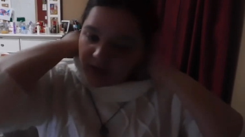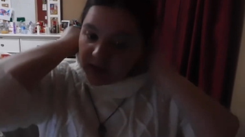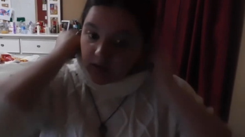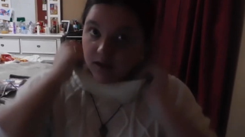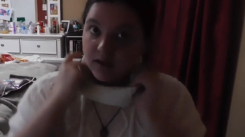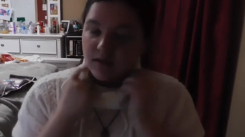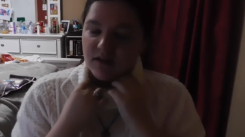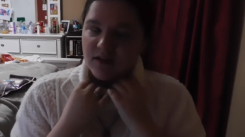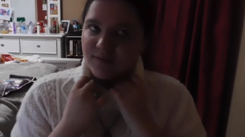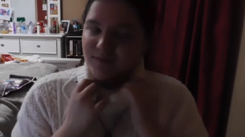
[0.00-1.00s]
Because,
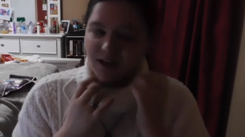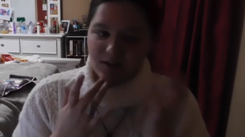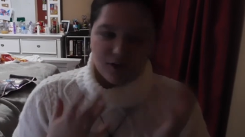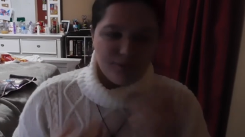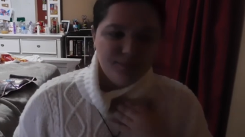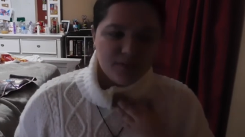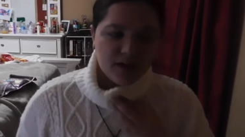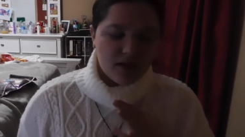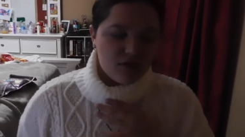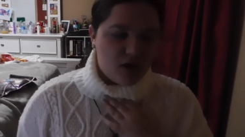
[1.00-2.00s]
hello,
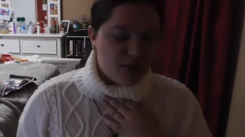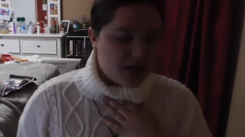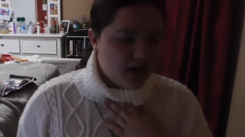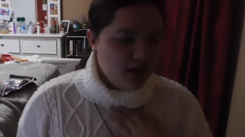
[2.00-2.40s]
yes, drama kid.